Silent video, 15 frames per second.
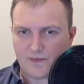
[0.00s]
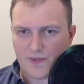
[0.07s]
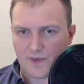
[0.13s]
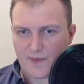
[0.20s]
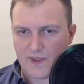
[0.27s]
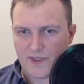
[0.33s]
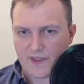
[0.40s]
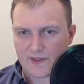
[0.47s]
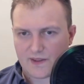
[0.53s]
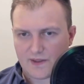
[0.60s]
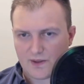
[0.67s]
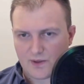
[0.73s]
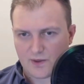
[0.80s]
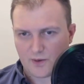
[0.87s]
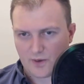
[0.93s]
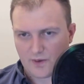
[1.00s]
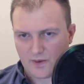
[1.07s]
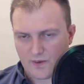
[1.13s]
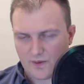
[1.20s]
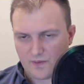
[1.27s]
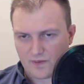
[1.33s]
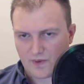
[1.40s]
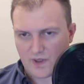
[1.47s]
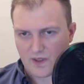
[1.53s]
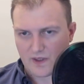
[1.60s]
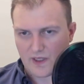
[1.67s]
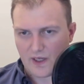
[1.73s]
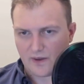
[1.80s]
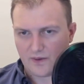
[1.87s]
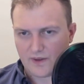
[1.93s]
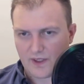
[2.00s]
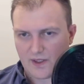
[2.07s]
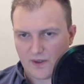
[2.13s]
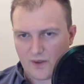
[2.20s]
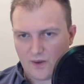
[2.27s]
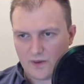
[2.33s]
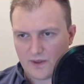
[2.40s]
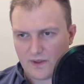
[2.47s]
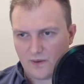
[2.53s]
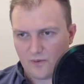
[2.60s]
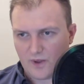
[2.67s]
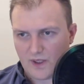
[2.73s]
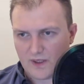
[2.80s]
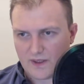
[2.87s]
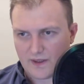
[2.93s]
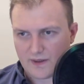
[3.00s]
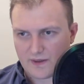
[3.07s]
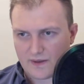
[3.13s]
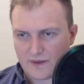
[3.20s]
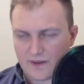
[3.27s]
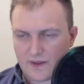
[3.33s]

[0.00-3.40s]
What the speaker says: I mean, this is your total Cardano that you hold in the wallet.